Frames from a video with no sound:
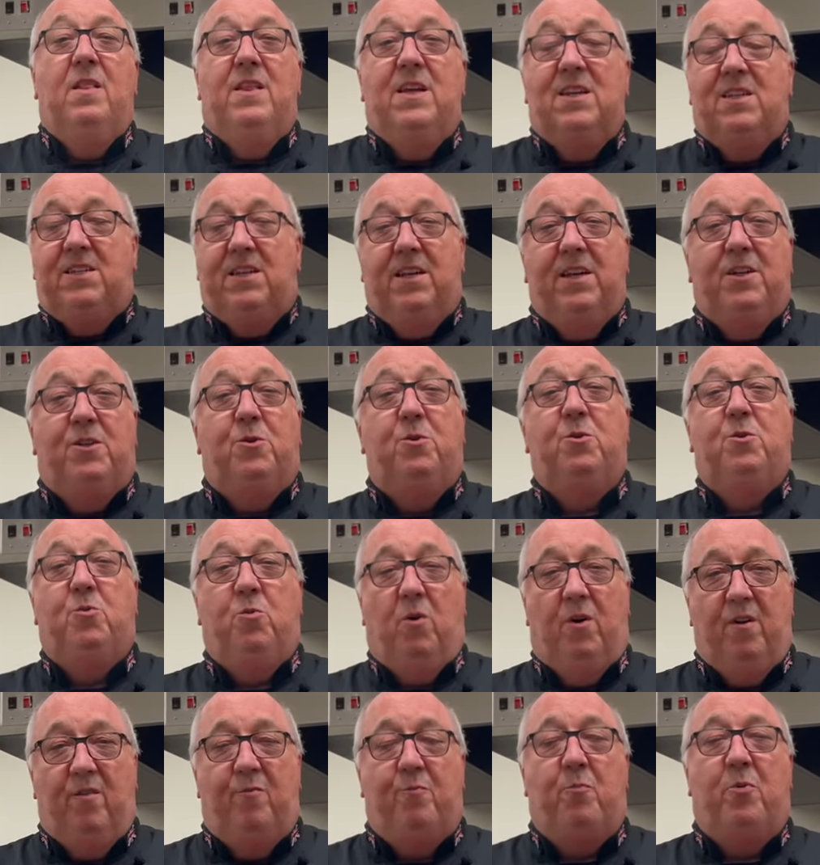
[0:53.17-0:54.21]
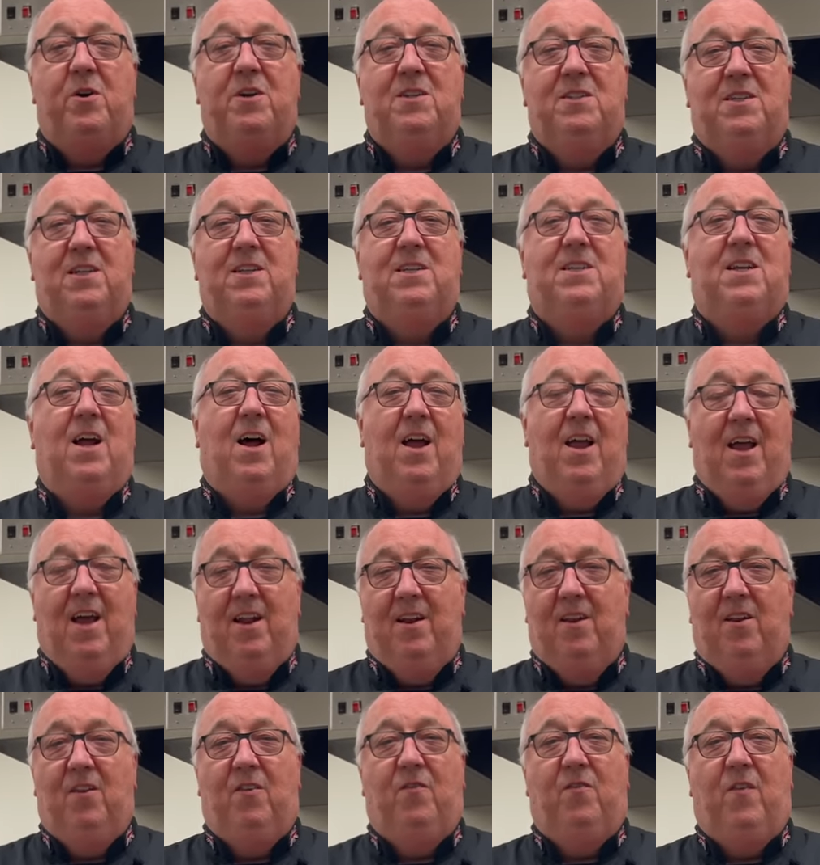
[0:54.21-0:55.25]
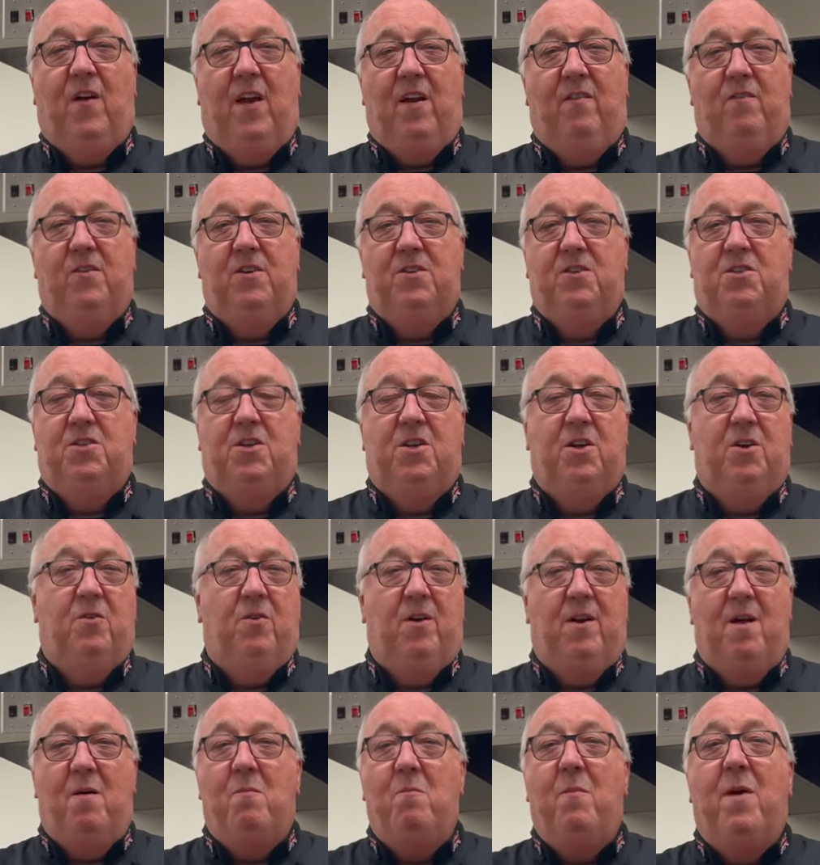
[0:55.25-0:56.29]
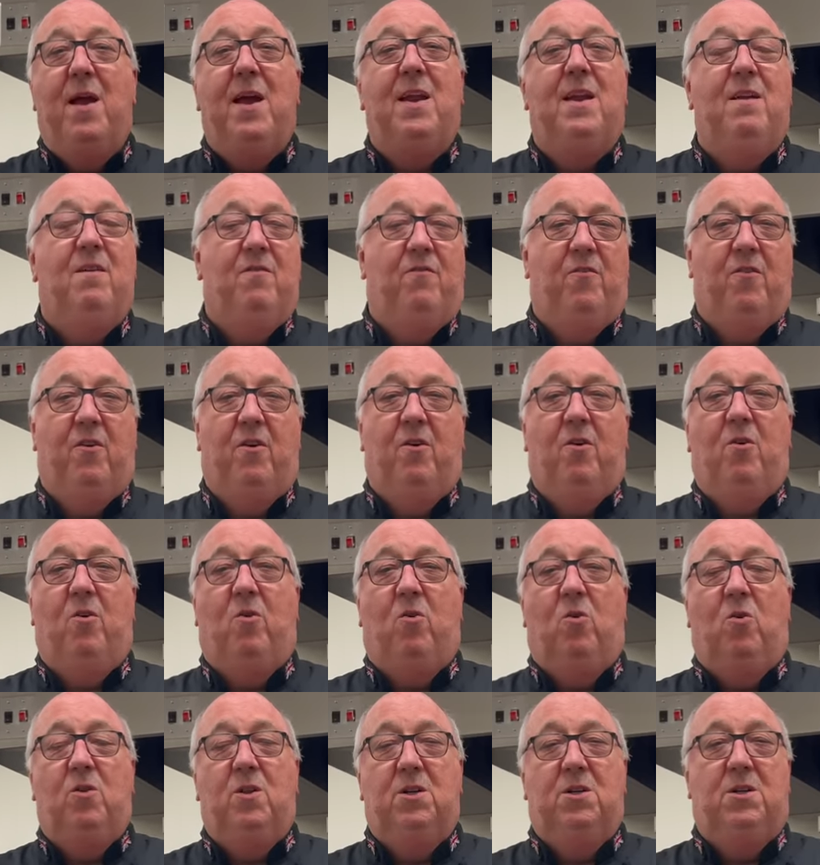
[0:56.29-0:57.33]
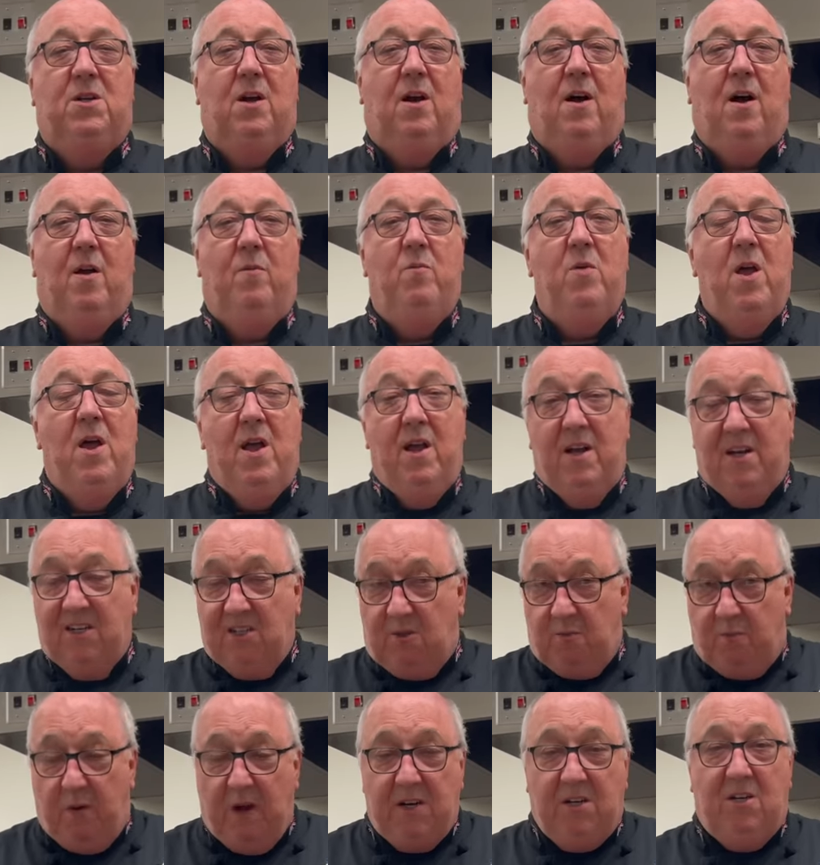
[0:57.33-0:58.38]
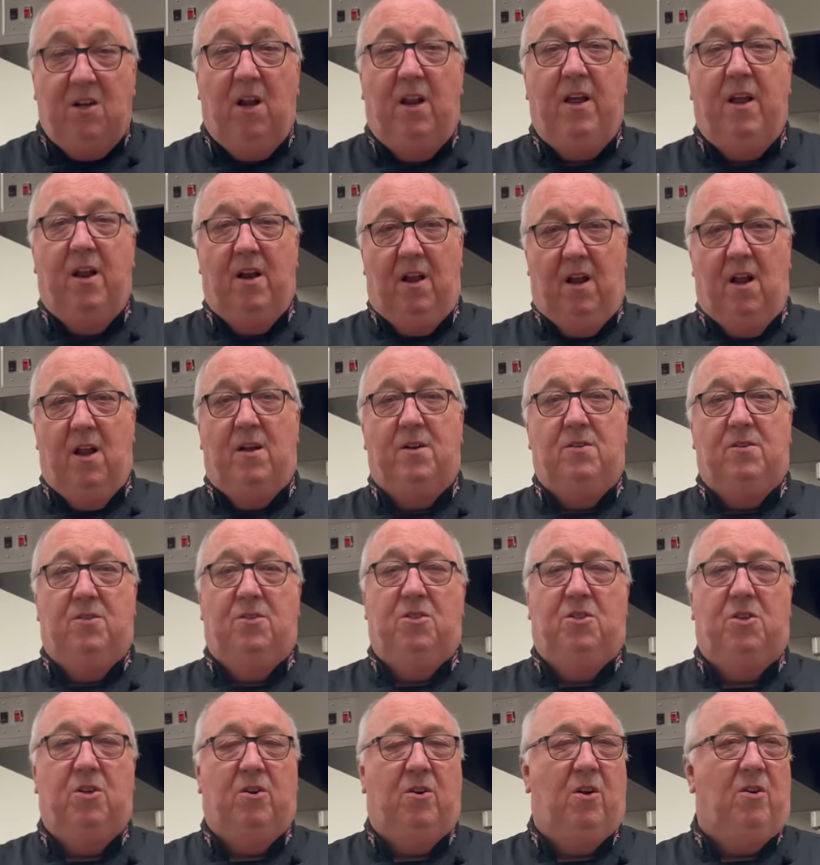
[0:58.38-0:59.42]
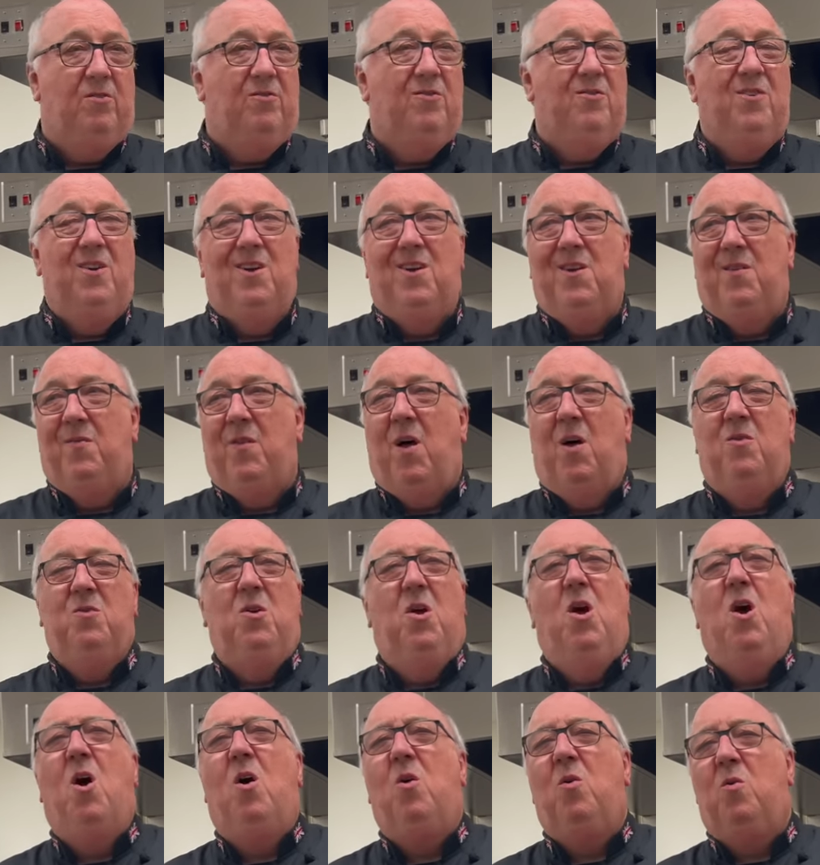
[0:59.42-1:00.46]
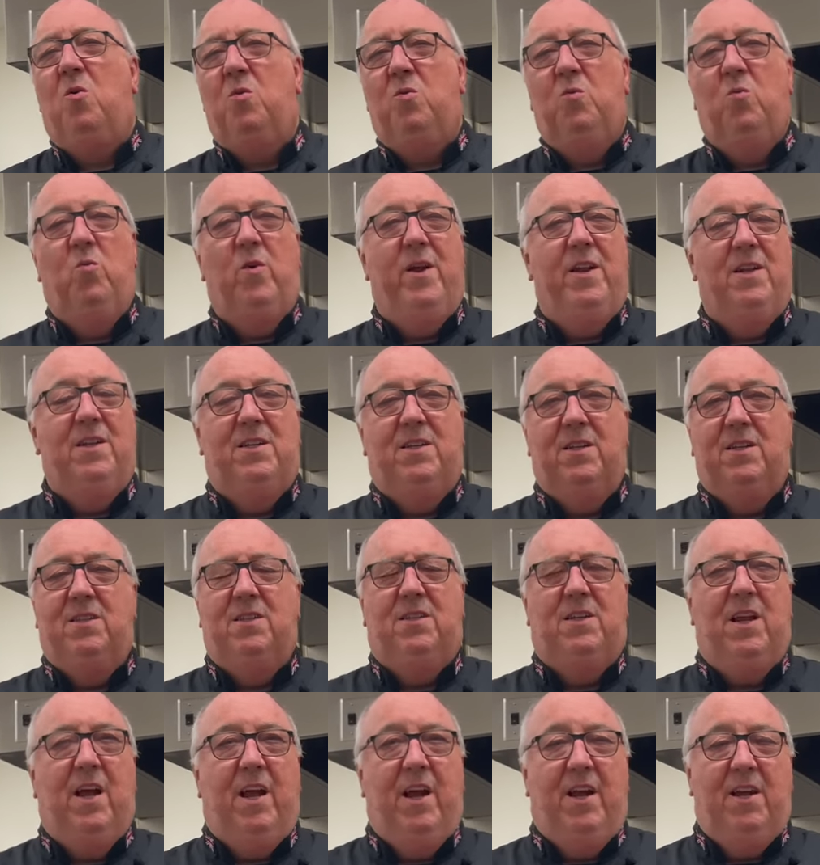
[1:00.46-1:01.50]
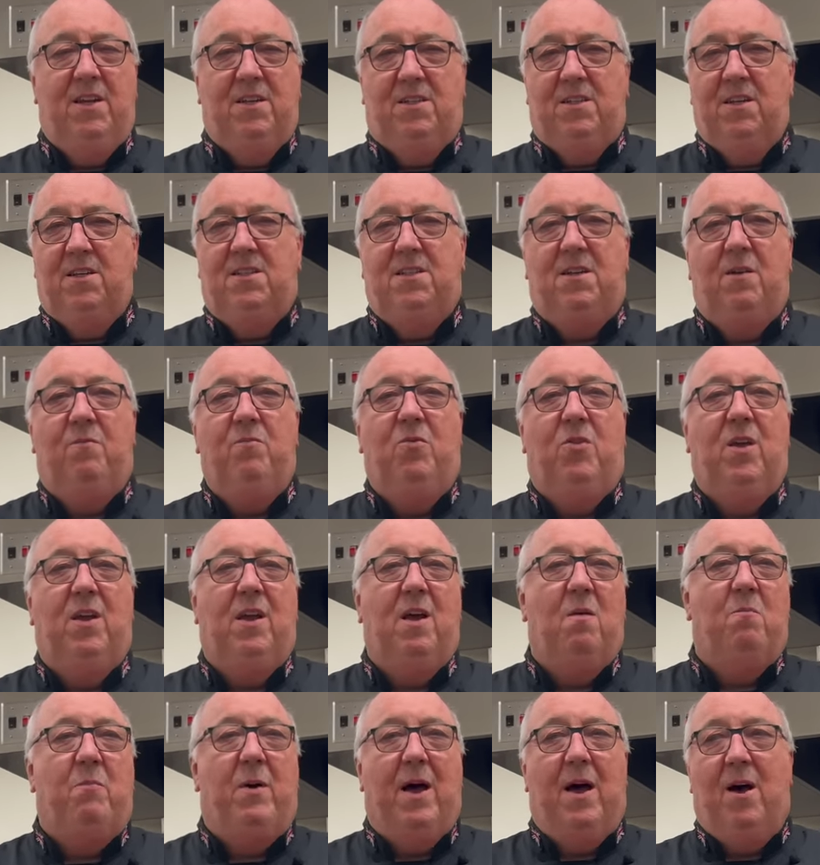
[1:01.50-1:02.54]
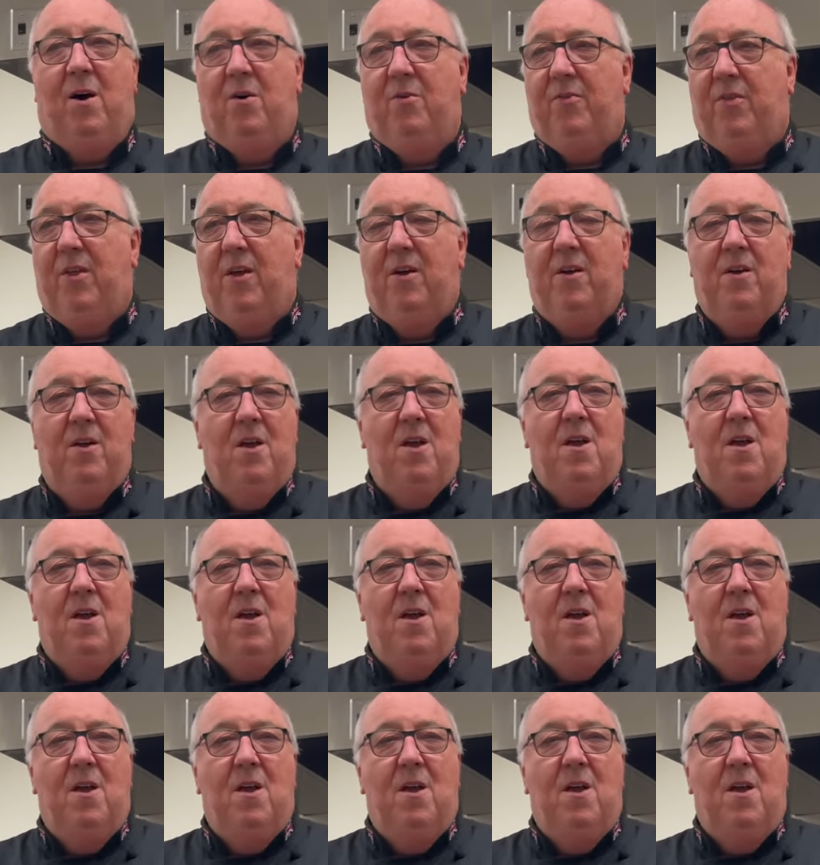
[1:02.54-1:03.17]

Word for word: This dish was one of Princess Diana's favourites too, and I made it for her all the time, especially at lunch and on, on cold winter's days. There's something about the,